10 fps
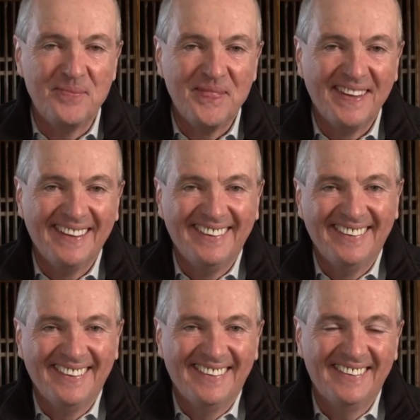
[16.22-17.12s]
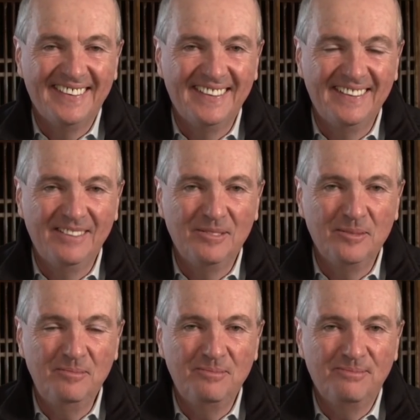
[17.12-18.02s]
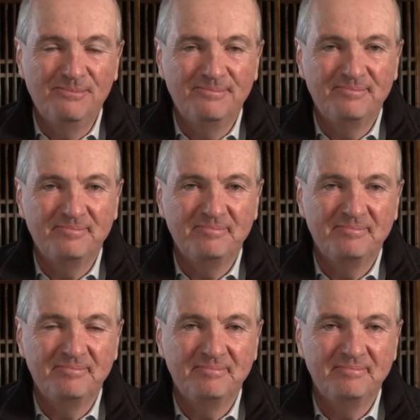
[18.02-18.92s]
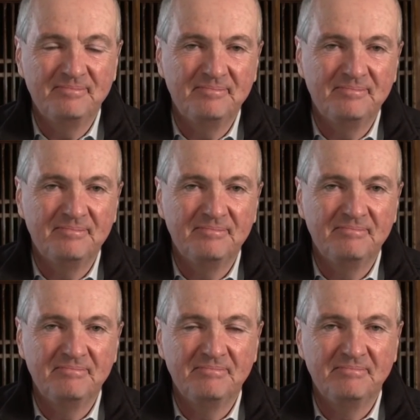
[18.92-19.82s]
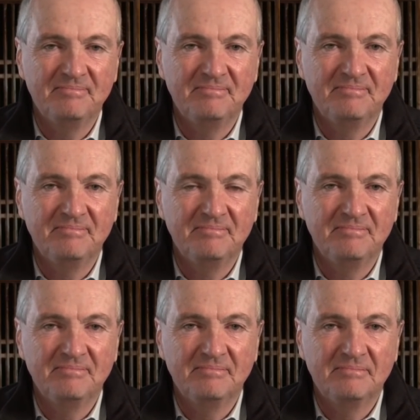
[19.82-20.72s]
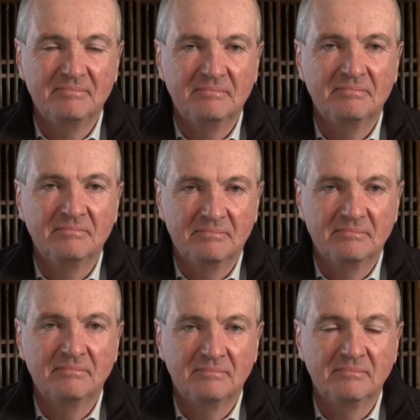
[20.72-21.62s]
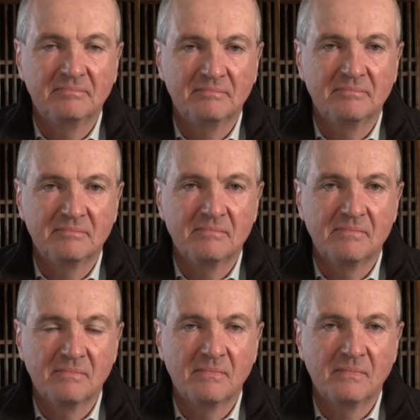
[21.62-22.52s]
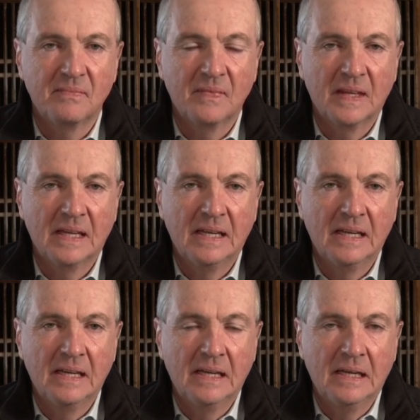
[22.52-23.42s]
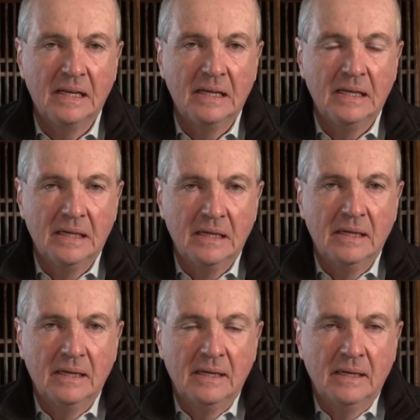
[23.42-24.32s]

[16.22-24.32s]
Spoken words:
The person shown says nothing.